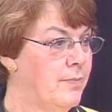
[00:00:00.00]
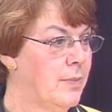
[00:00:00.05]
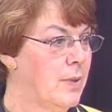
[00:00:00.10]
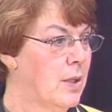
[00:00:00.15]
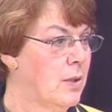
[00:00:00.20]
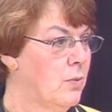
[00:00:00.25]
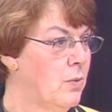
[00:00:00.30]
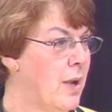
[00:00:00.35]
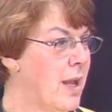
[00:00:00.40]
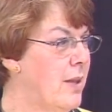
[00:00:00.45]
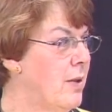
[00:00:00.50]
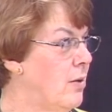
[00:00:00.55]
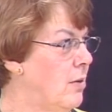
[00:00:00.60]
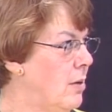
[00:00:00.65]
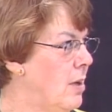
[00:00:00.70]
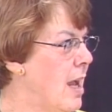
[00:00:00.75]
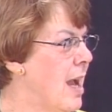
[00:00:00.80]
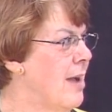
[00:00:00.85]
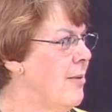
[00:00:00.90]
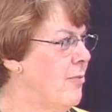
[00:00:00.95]
rather
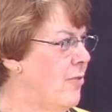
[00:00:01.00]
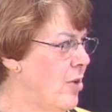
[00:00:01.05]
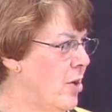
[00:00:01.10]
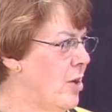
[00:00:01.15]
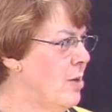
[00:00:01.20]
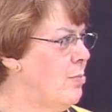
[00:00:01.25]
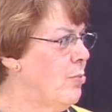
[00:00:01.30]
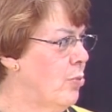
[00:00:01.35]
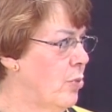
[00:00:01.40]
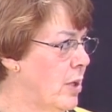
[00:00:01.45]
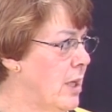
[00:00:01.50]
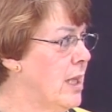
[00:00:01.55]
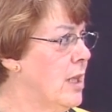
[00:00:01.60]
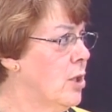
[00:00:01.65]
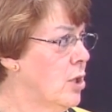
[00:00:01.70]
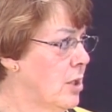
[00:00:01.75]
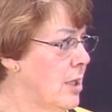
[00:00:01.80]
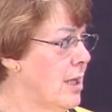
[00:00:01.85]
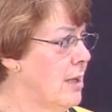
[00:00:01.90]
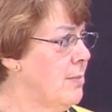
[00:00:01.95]
not very pretty
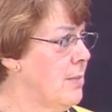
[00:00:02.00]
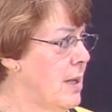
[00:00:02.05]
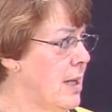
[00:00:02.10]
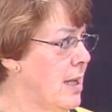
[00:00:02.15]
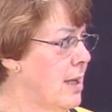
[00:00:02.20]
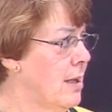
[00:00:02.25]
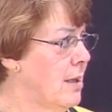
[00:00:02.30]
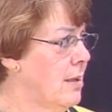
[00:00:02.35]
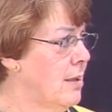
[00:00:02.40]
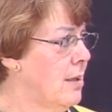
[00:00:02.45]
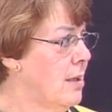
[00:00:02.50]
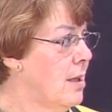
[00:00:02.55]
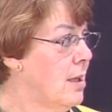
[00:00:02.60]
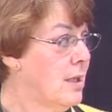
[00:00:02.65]
looking banana